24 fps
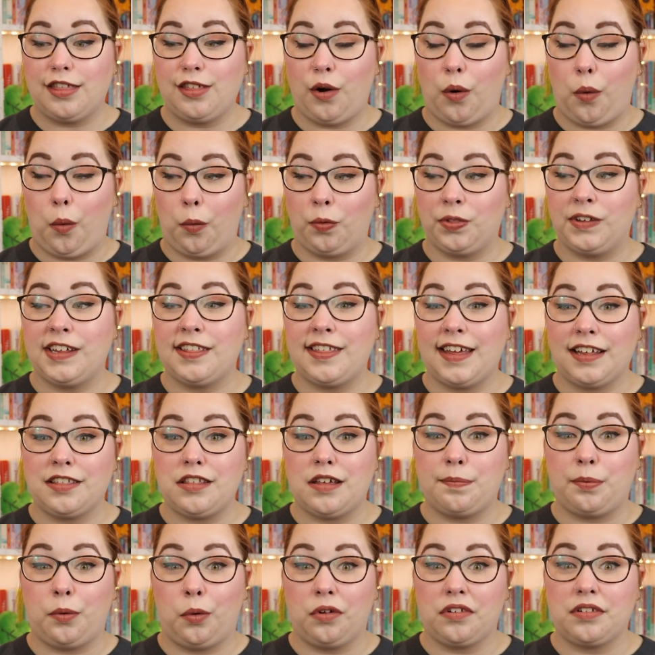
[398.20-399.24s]
the only thing
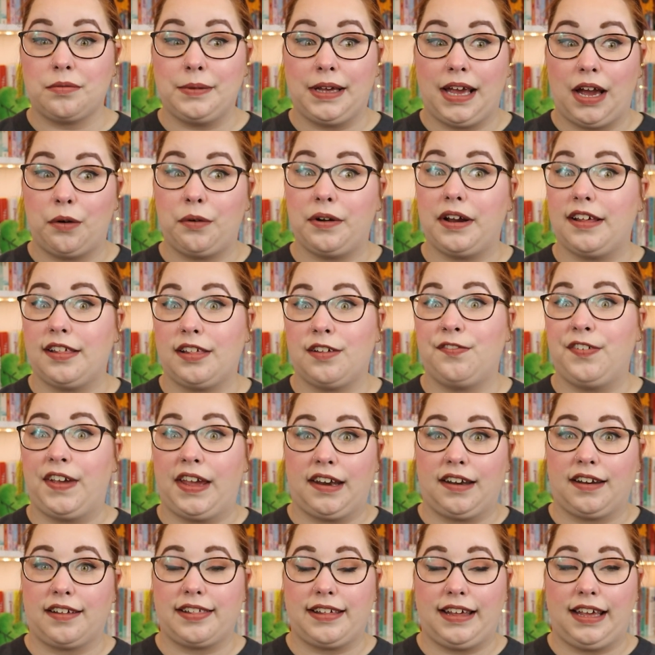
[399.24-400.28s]
that pulls me out is a
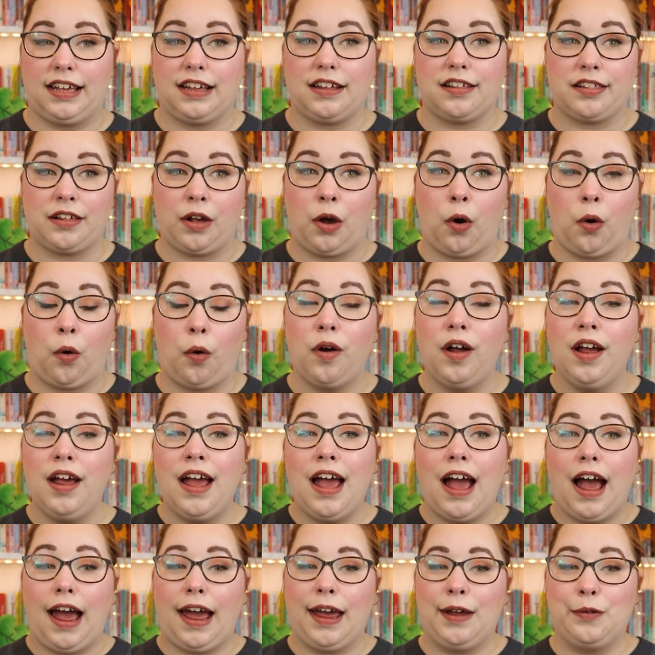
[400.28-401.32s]
fantasy. So
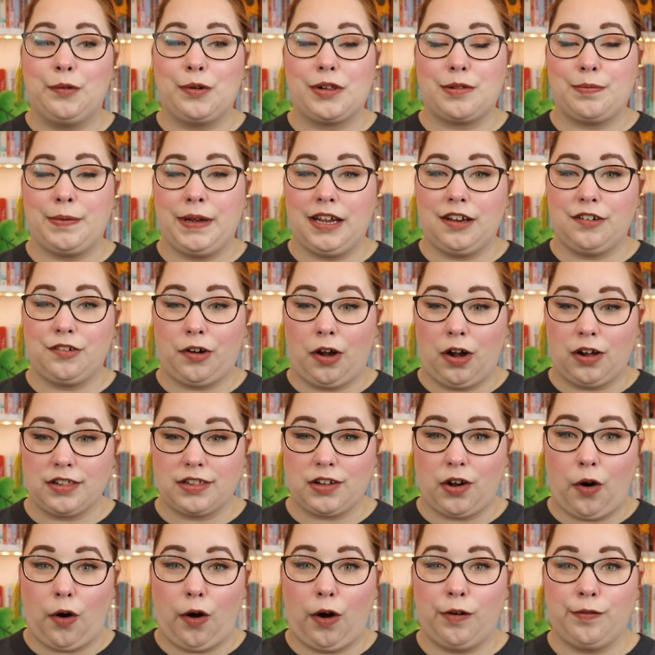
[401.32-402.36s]
I was being drawn
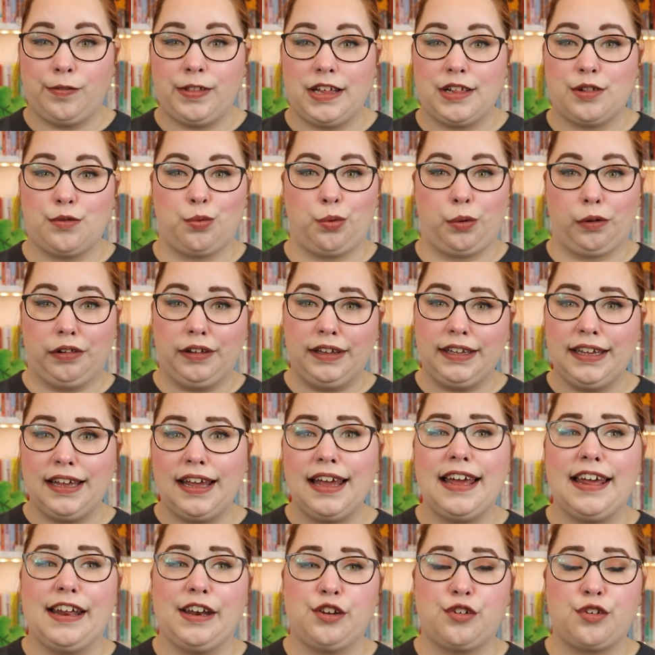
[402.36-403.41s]
to all of these
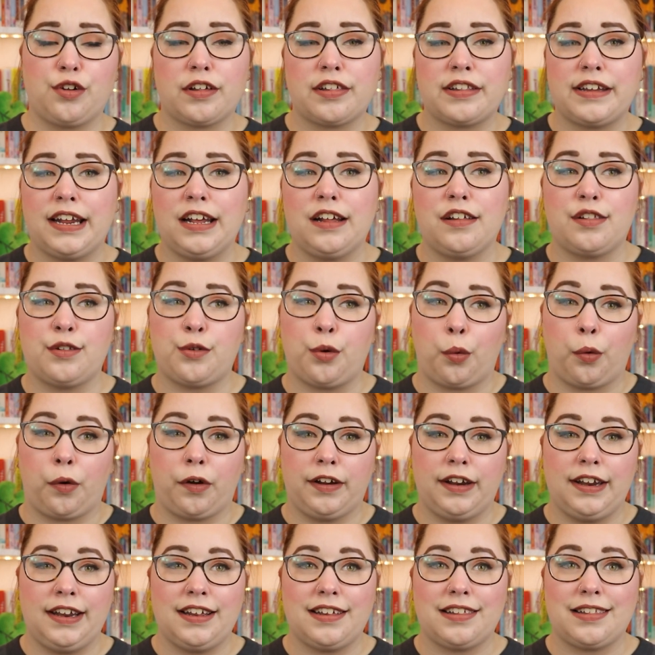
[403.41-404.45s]
really interesting
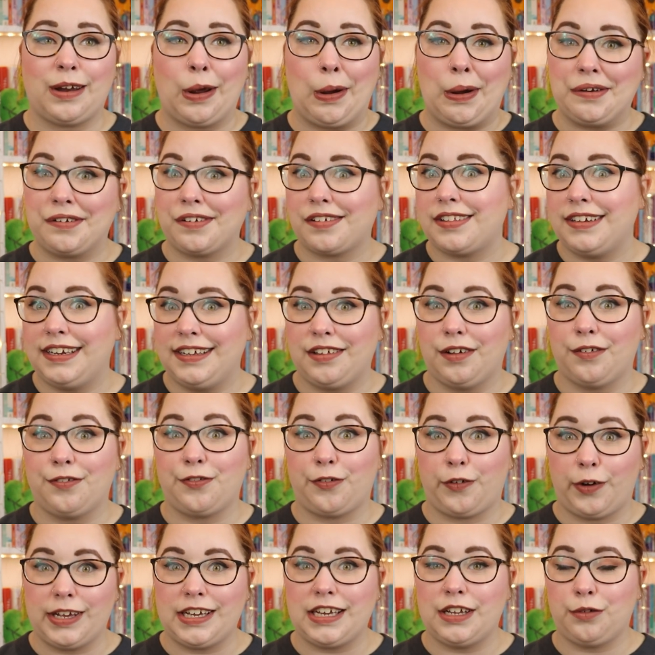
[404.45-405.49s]
stories. Now I just need to
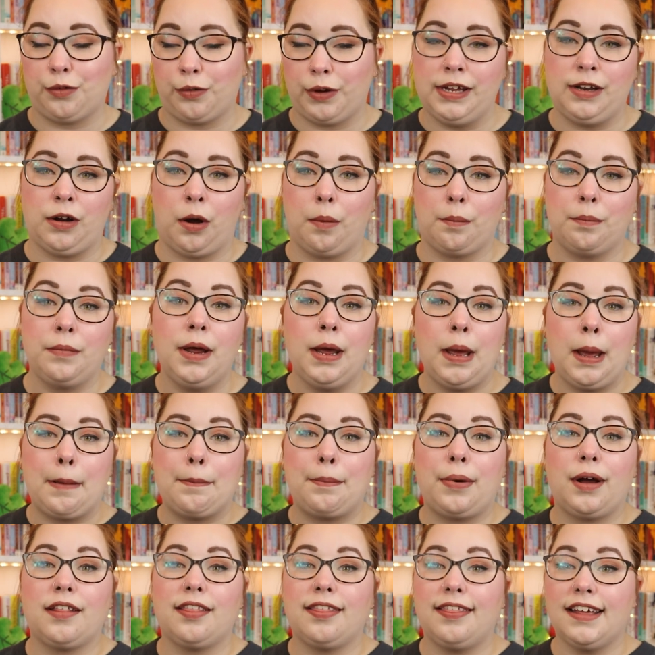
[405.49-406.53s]
freaking read them.
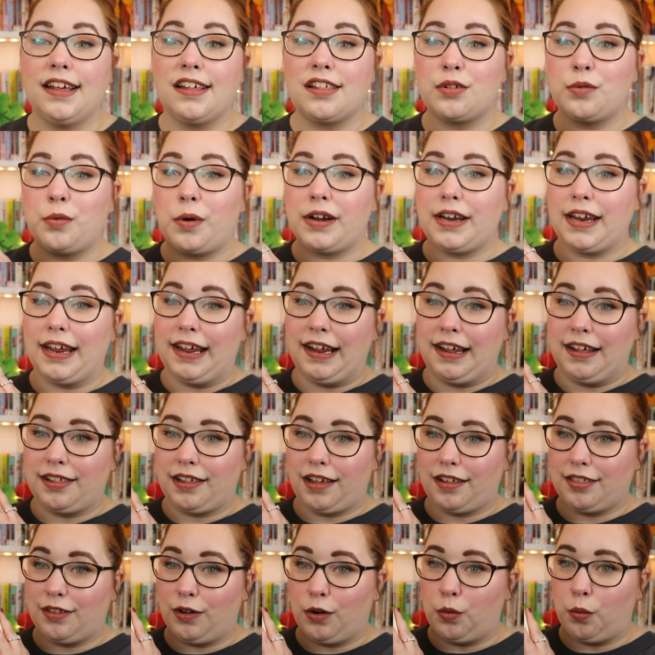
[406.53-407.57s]
But this one is
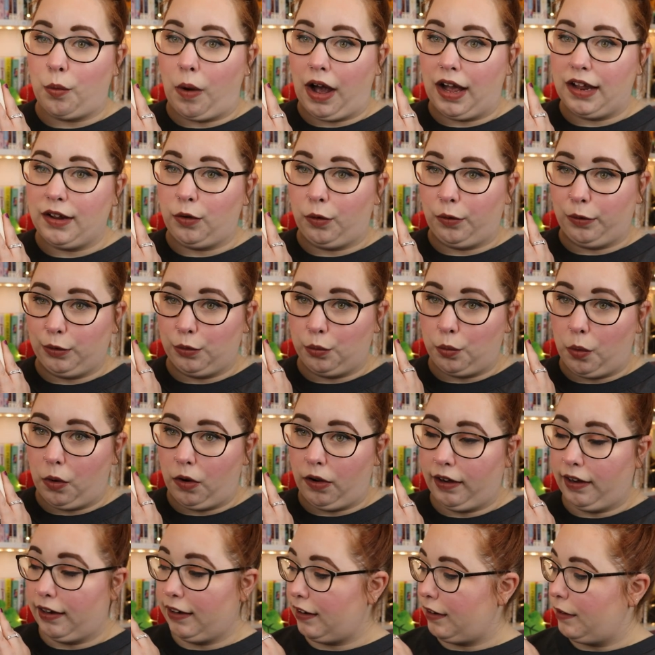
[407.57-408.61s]
The
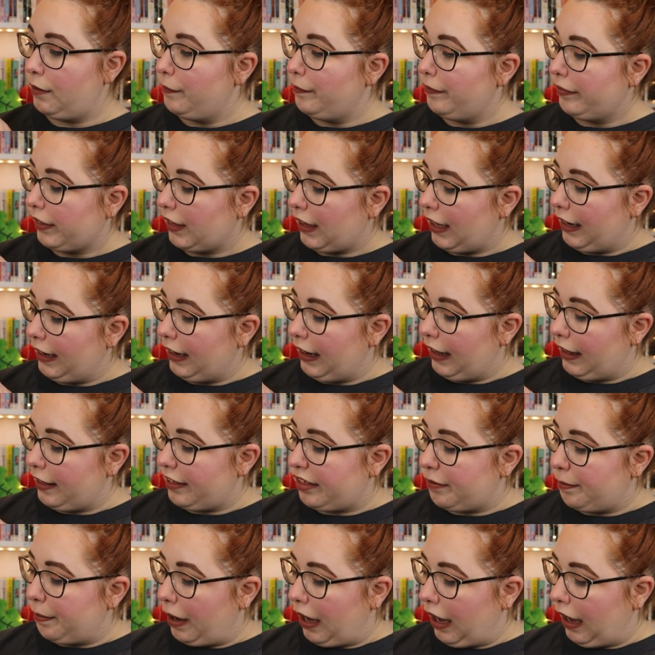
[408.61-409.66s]
Wildwood, and it
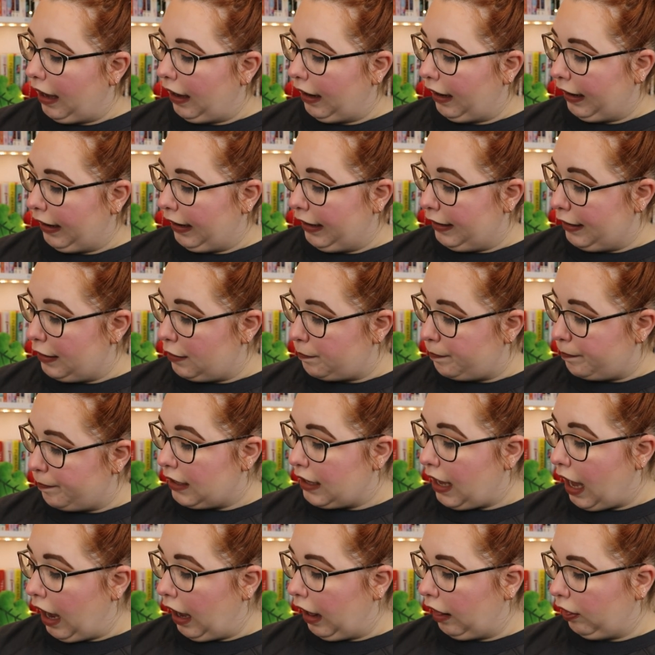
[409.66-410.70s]
is by
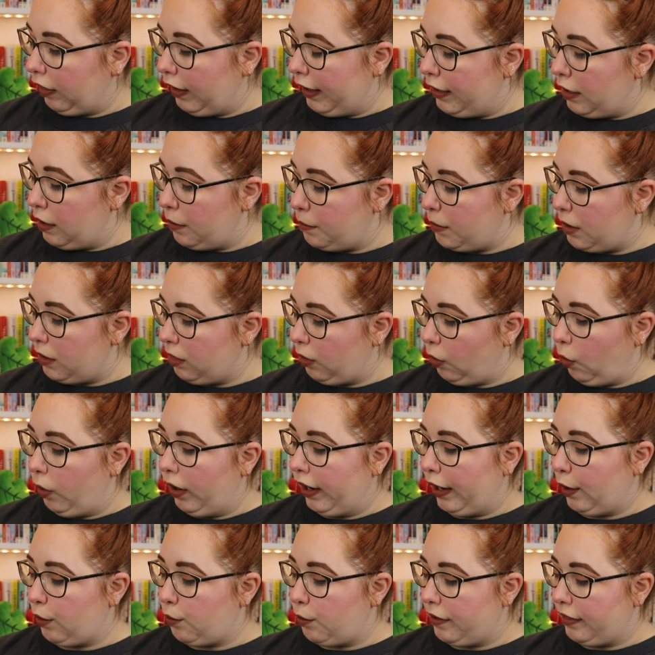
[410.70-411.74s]
Colin
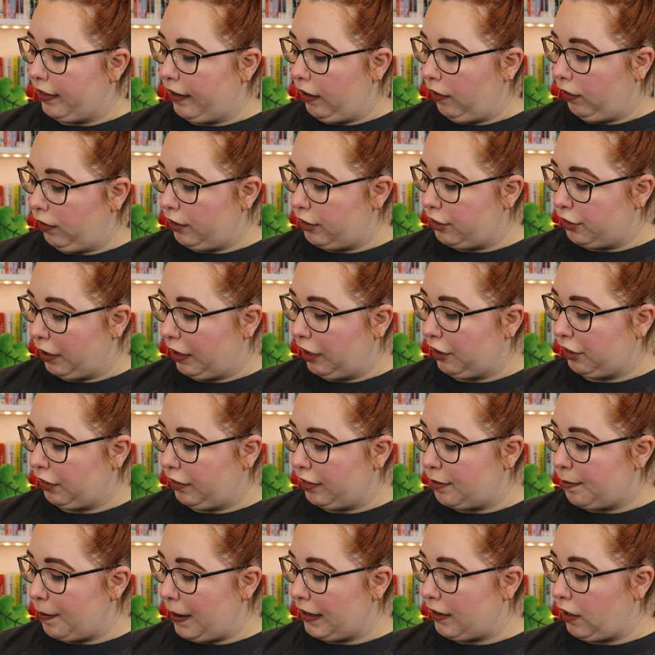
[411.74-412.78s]
Molloy with
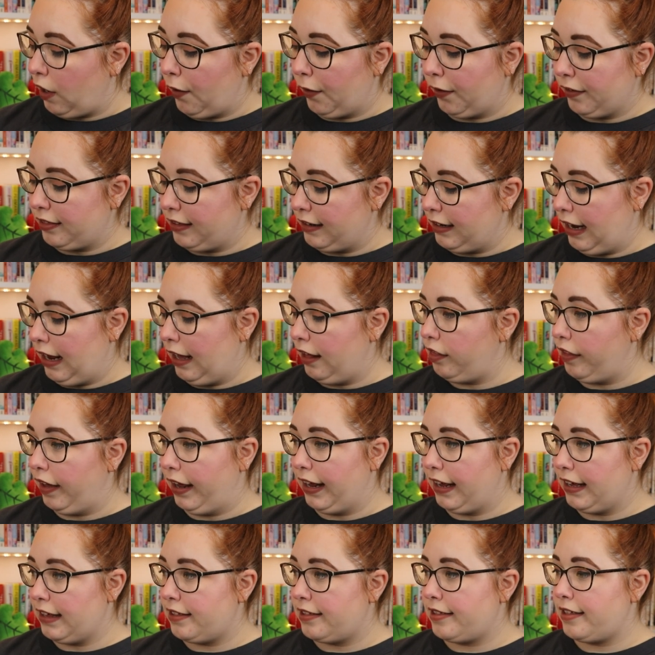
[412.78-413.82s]
illustrations by Carson
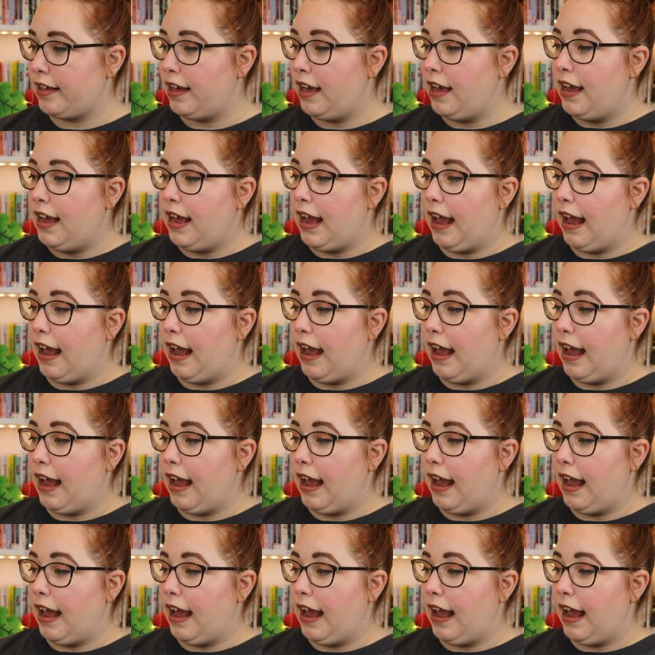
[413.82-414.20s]
Ellis.